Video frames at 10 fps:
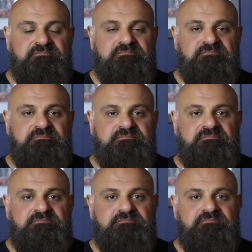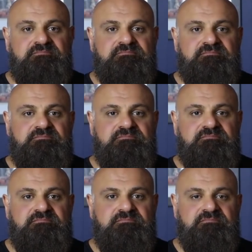
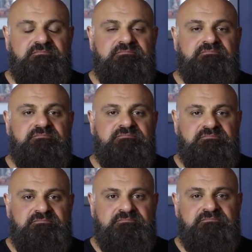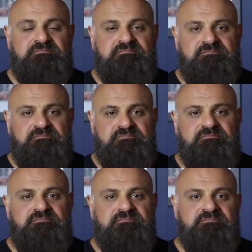
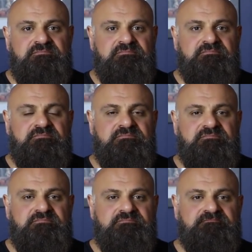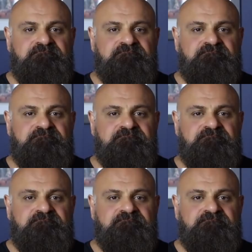No words are spoken by the person on screen.